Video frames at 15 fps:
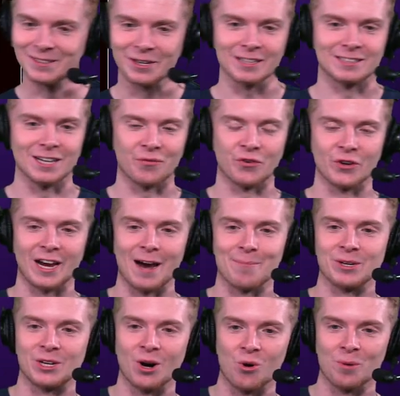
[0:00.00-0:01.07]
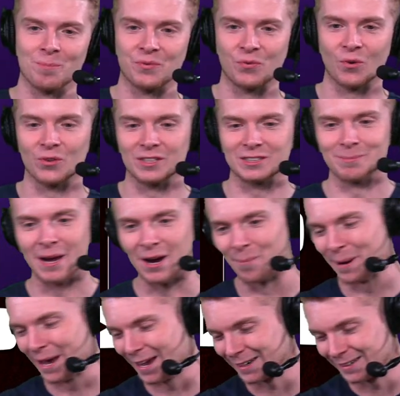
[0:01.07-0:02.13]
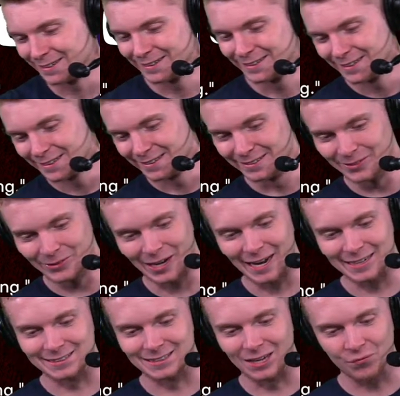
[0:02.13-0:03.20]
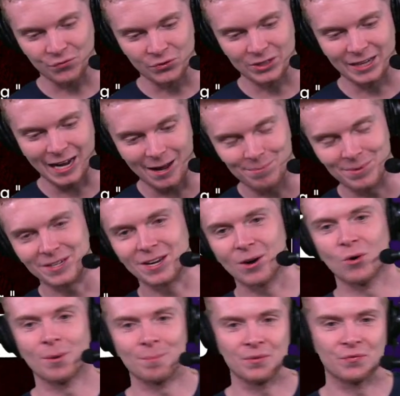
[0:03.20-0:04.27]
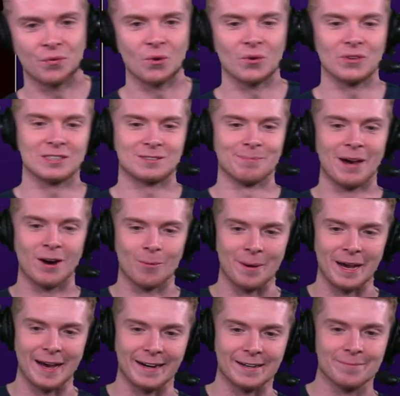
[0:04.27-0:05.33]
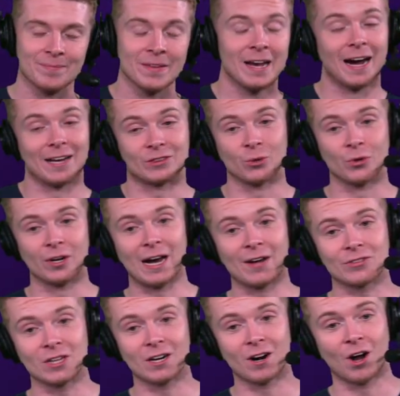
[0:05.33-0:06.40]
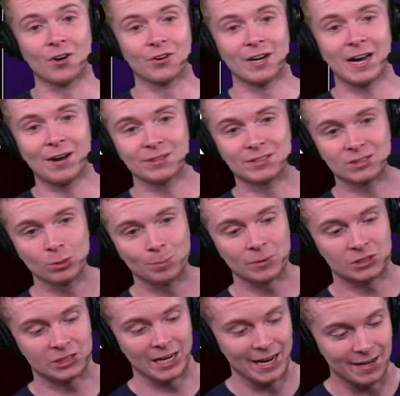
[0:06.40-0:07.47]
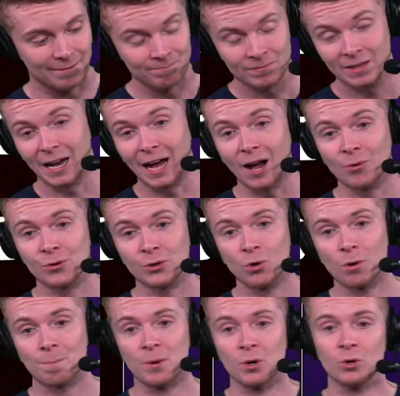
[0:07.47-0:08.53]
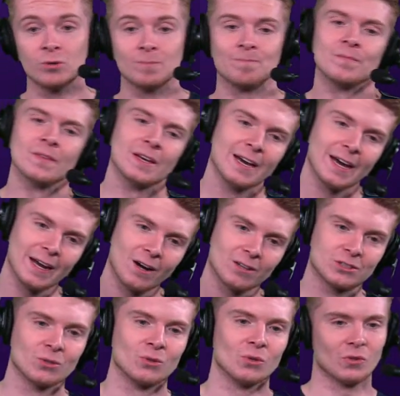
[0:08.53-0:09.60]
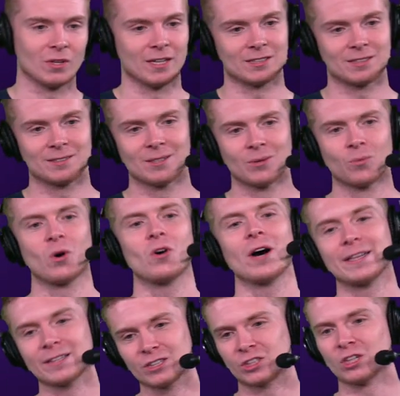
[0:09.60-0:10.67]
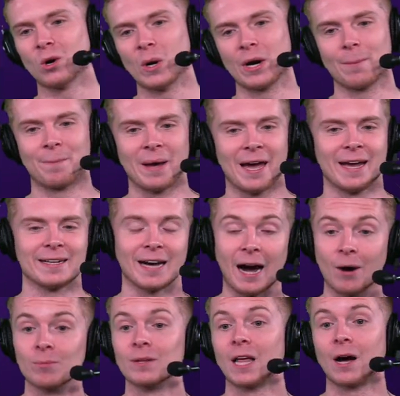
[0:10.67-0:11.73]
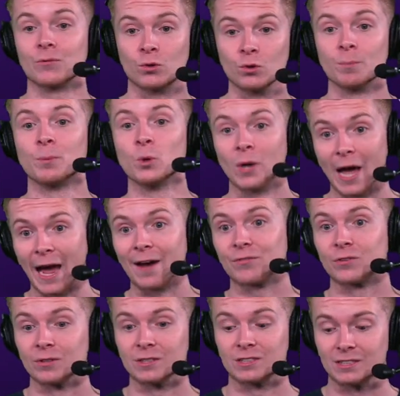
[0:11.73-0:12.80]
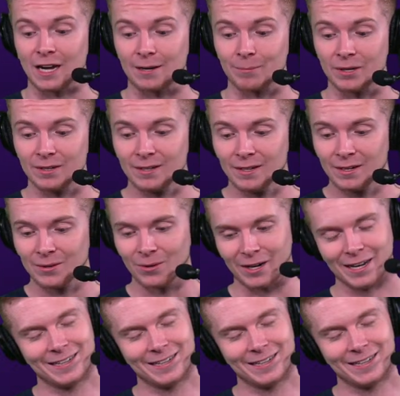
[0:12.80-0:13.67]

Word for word: you guys definitely got me going before this mailbag. You guys definitely got me going before this mailbag. I threw it out there, $100 super chat. I'll do a boot and also do this. We'll end the show on a bang. I'll, I'll do the boot after the segment. Or